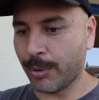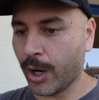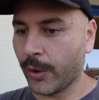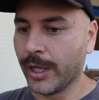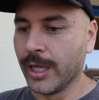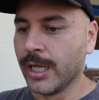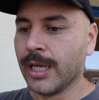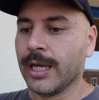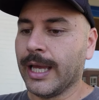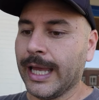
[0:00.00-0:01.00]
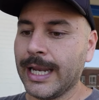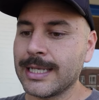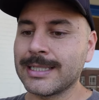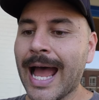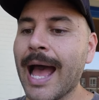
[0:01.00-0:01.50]
bro, it
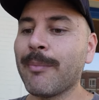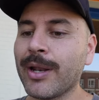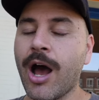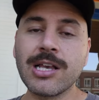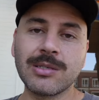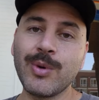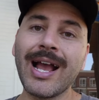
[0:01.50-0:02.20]
has not been awesome.